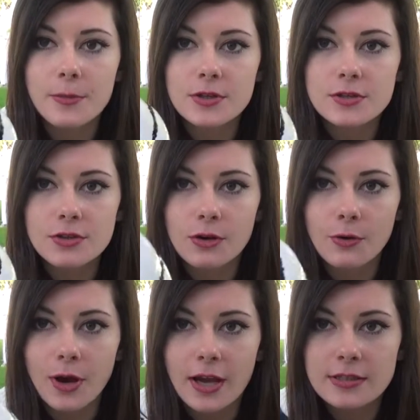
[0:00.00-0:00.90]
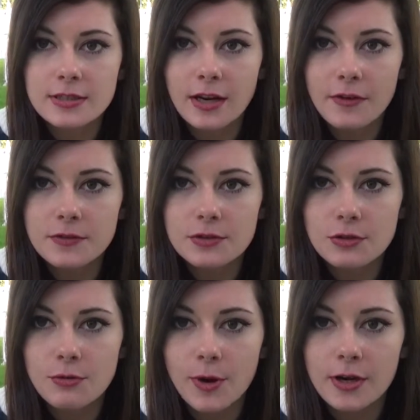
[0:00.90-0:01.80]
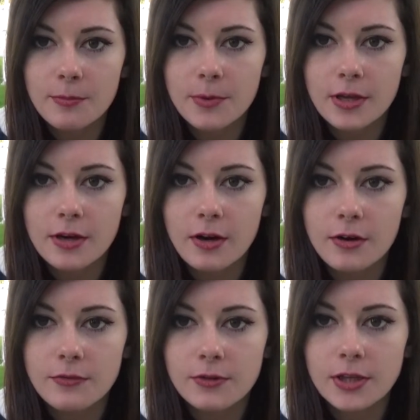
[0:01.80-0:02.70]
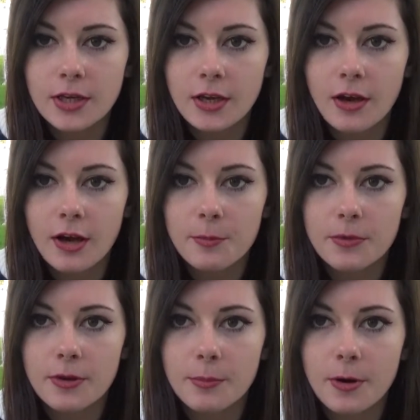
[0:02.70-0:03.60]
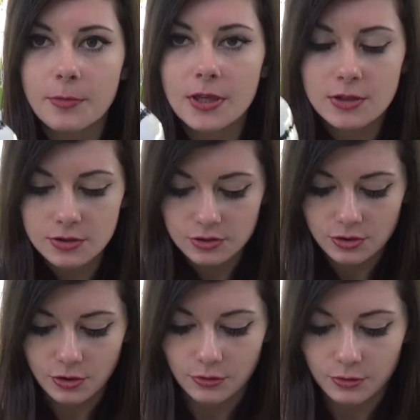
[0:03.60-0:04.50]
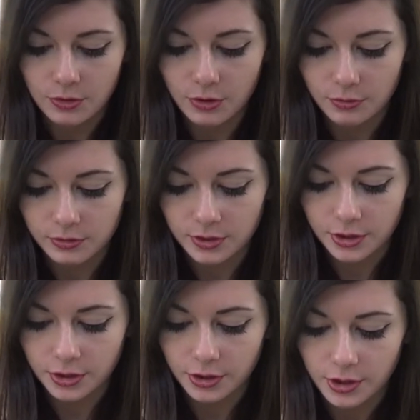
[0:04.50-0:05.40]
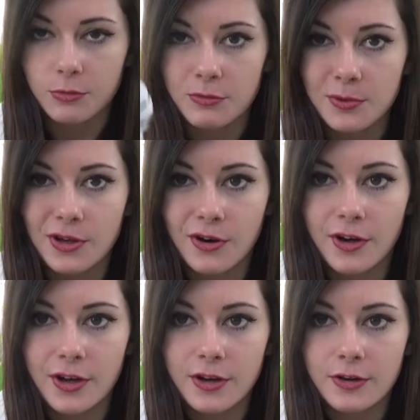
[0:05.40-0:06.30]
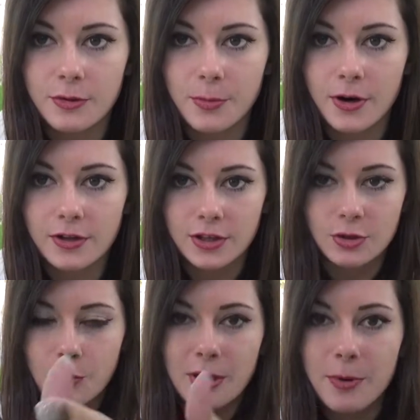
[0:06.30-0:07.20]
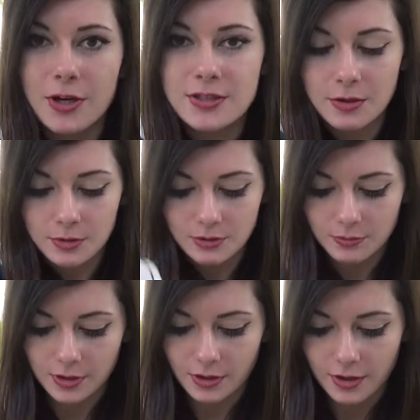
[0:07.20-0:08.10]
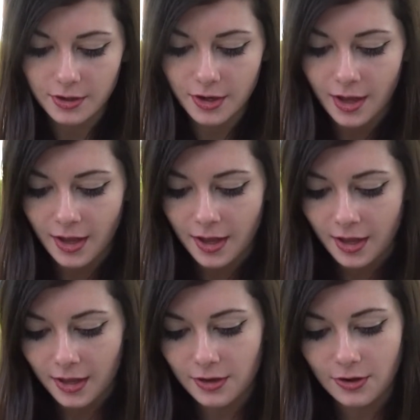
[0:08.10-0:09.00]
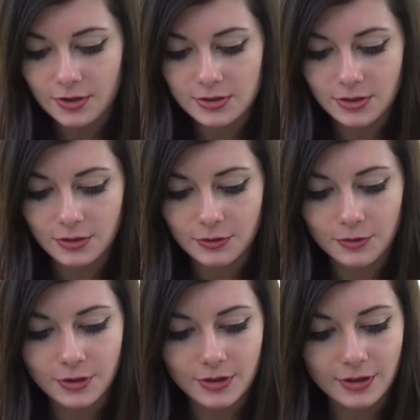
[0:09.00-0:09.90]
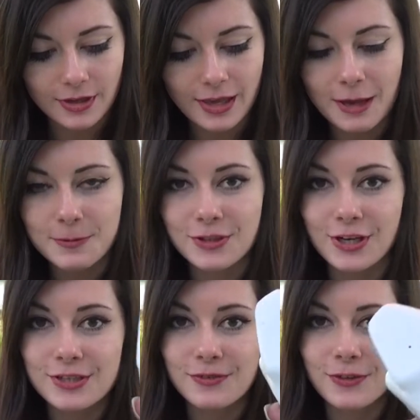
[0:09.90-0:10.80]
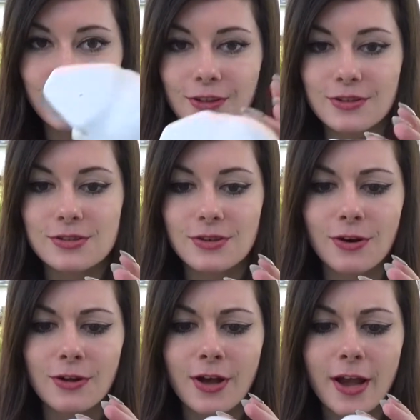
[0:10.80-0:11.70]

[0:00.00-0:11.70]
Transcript: So I did have to do quite a bit of cleaning up the pumpkins so no glitter would be on the part, like the white parts that we don't want it on. And also, it kept transferring to the skull.